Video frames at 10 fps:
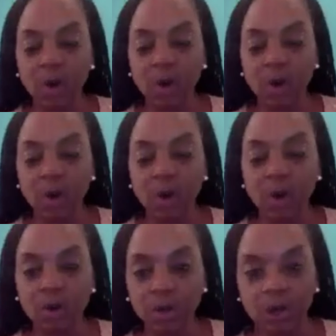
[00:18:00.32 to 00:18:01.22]
old
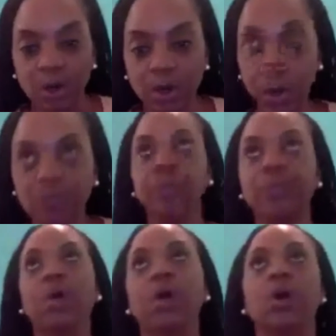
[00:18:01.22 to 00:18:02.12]
girl
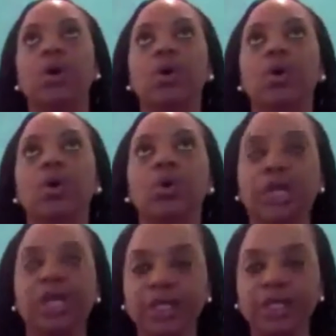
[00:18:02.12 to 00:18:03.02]

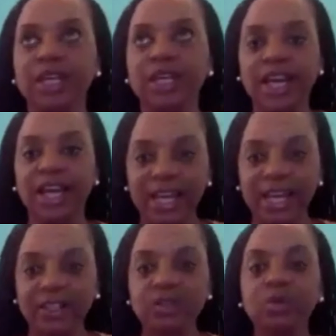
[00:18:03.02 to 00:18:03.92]
who gets
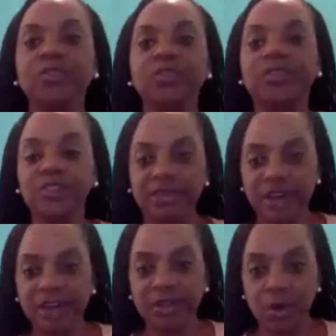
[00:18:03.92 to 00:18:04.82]
engaged
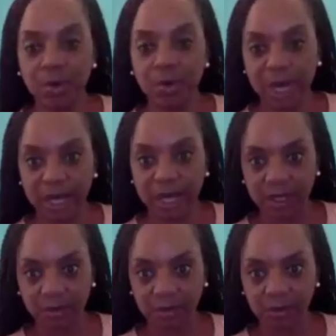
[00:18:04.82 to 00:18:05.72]
to a 55
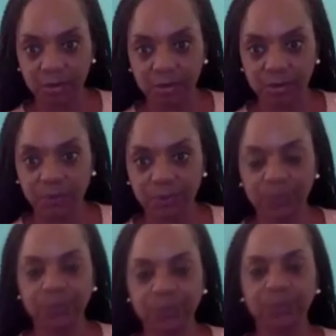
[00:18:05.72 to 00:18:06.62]
year old man.
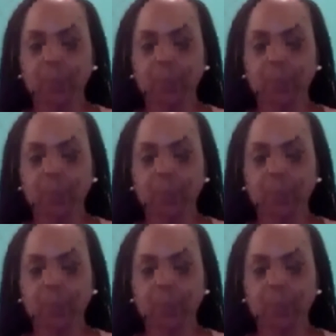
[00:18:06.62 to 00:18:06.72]
Oh my